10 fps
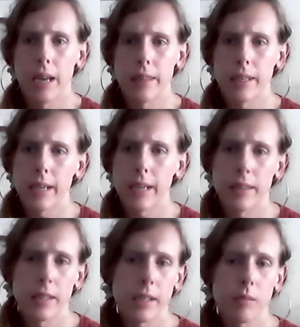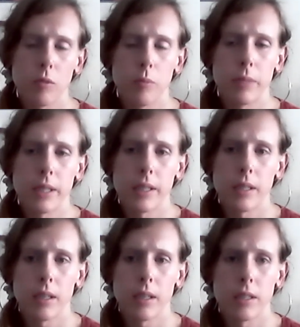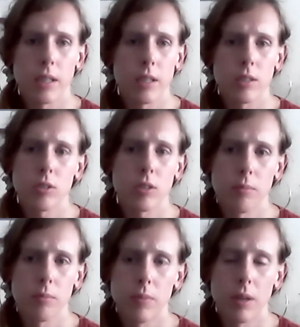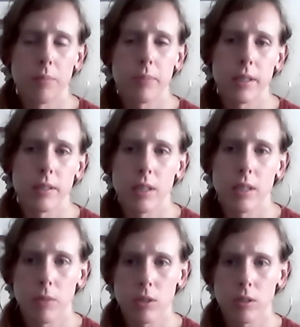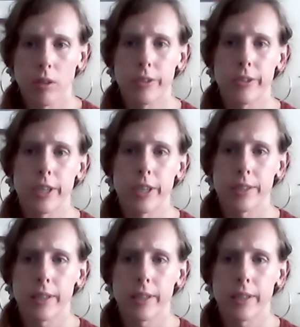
think it will be. It's just a piece in a much larger chess